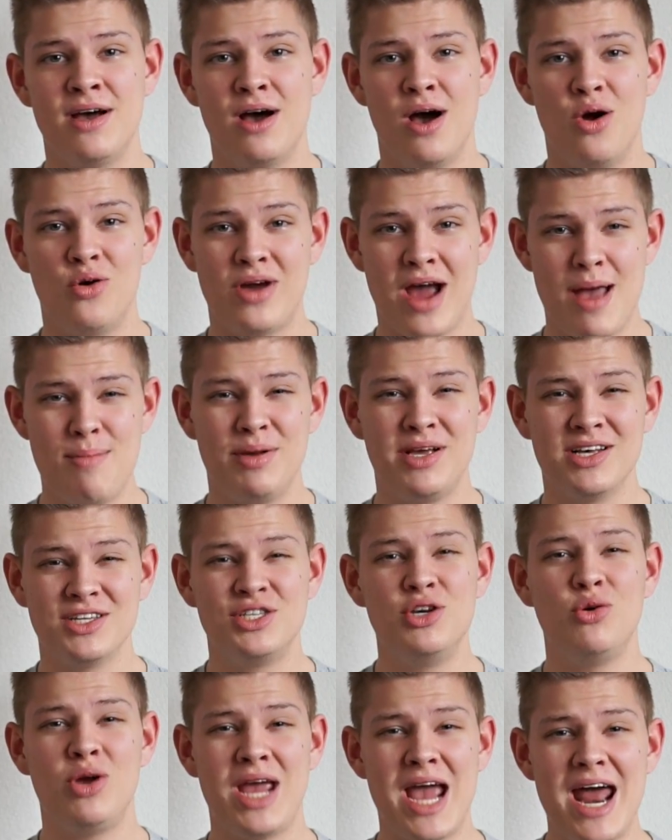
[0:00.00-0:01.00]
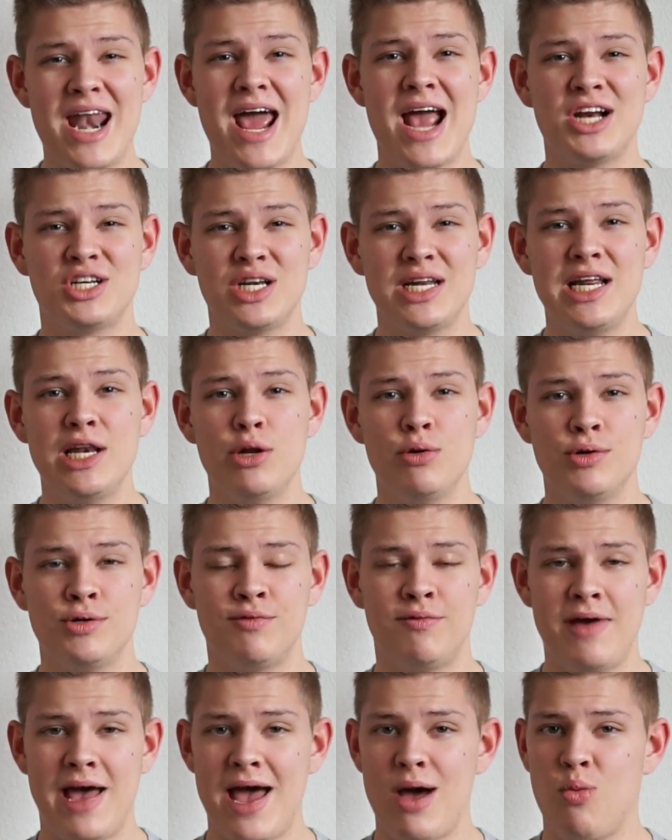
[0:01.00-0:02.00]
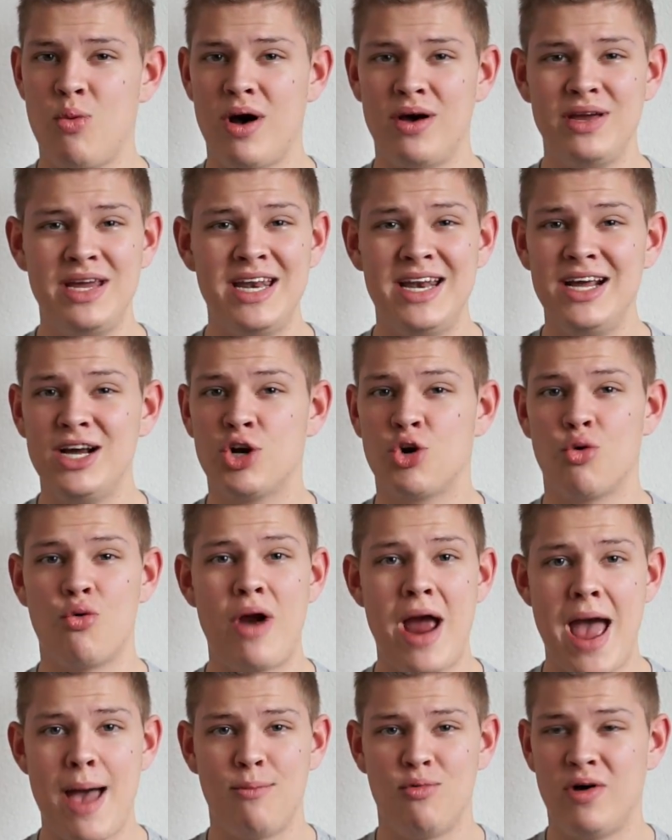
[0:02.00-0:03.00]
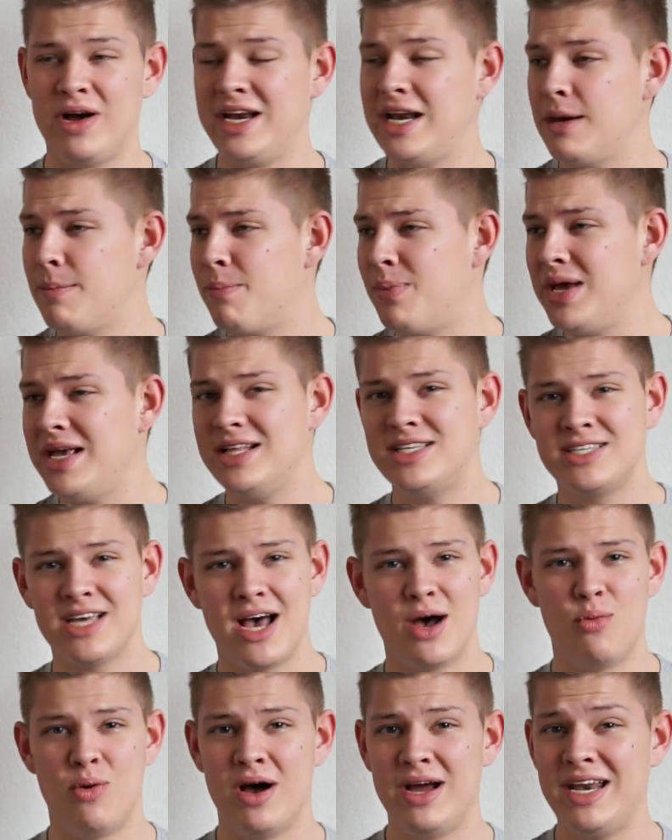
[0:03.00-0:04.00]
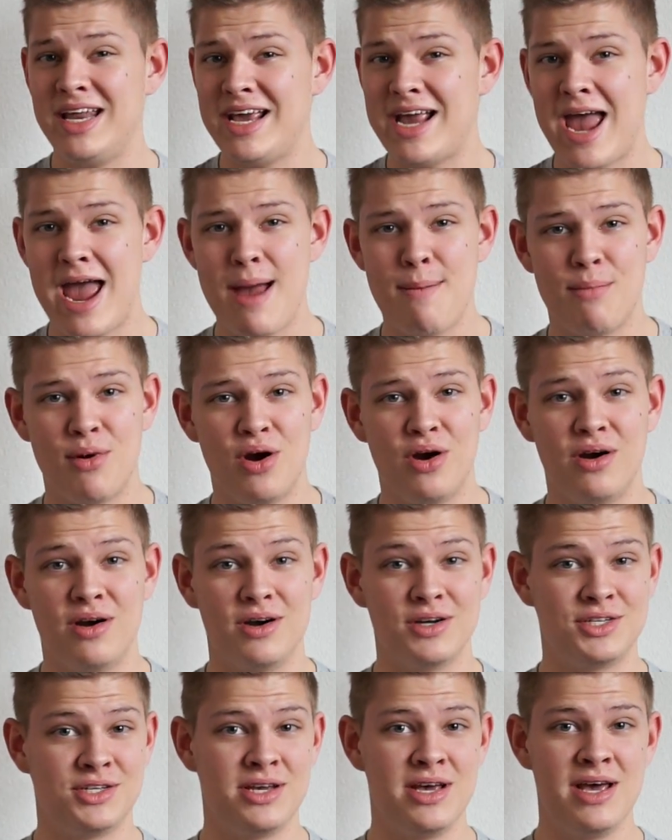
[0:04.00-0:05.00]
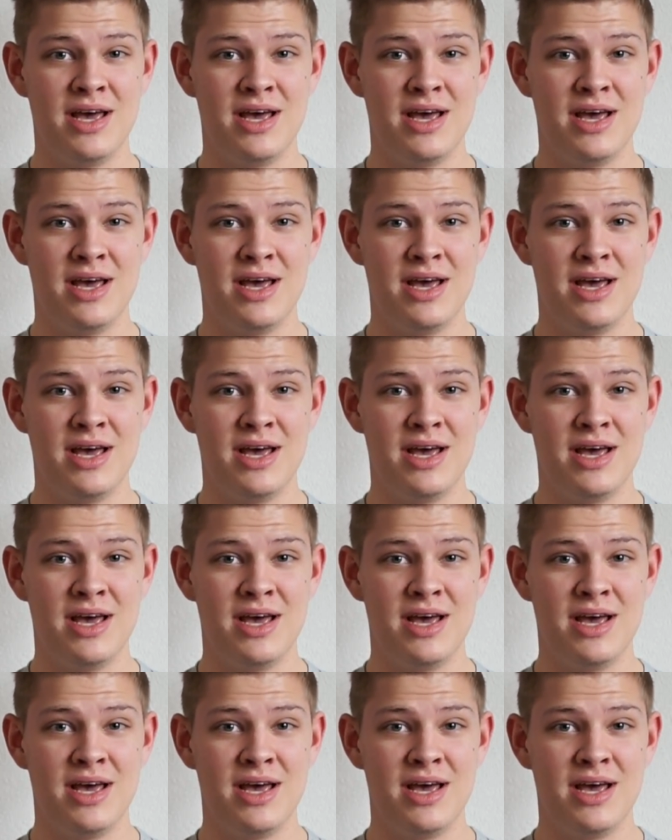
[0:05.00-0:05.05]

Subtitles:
Okay, because you can't actually lose fat while eating crap, while eating pizza, while eating hamburgers.